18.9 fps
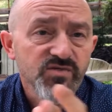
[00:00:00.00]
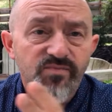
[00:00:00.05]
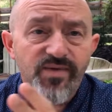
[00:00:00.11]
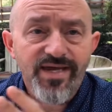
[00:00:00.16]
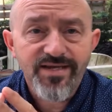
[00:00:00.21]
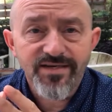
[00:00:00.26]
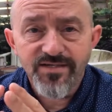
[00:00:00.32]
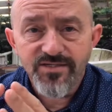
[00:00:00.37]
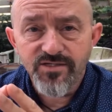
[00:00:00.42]

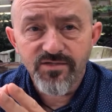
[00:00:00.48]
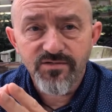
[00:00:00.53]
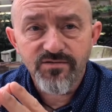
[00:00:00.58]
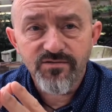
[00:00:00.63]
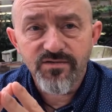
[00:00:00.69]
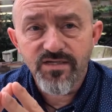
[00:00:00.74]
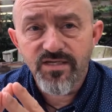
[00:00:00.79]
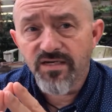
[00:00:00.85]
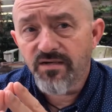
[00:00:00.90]

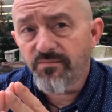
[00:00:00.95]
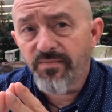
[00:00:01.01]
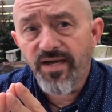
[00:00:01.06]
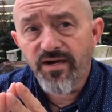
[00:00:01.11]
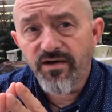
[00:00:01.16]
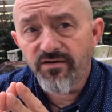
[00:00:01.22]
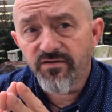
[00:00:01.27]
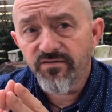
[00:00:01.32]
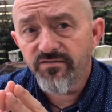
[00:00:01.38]
magnitude in a
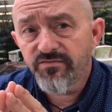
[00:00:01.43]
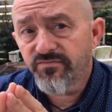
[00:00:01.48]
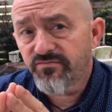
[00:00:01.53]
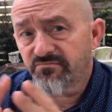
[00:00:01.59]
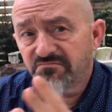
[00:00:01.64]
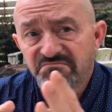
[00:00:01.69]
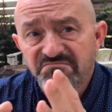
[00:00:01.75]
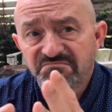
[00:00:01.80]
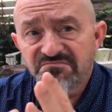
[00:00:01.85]
matter of
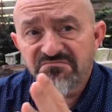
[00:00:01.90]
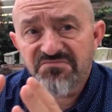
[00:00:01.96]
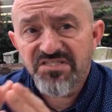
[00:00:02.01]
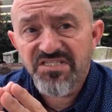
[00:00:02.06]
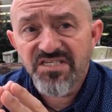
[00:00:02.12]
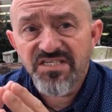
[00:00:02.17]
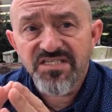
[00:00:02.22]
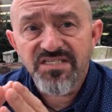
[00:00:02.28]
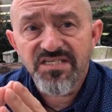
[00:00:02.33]

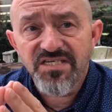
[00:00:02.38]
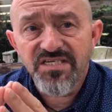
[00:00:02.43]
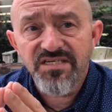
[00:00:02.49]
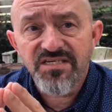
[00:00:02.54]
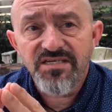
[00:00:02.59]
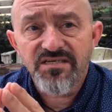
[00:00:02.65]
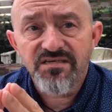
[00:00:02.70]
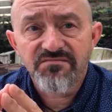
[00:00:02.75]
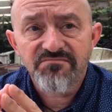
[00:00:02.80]

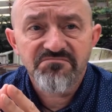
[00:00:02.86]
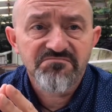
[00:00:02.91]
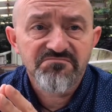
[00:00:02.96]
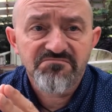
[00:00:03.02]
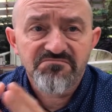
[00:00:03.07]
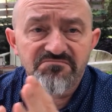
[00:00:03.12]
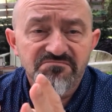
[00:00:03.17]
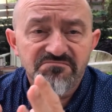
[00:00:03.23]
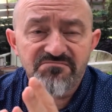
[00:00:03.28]
sixty,
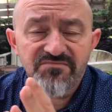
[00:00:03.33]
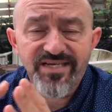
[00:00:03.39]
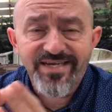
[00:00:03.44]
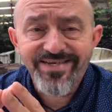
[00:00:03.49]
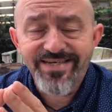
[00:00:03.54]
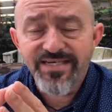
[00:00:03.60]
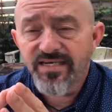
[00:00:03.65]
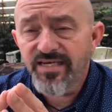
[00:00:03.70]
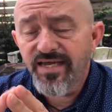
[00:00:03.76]

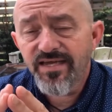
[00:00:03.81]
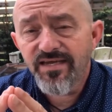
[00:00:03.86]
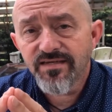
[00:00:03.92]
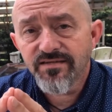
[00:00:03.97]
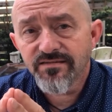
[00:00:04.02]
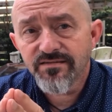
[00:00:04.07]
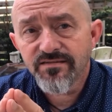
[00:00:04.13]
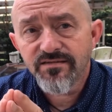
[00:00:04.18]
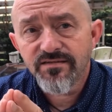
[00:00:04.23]
ninety
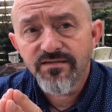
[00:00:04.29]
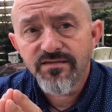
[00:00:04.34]
days.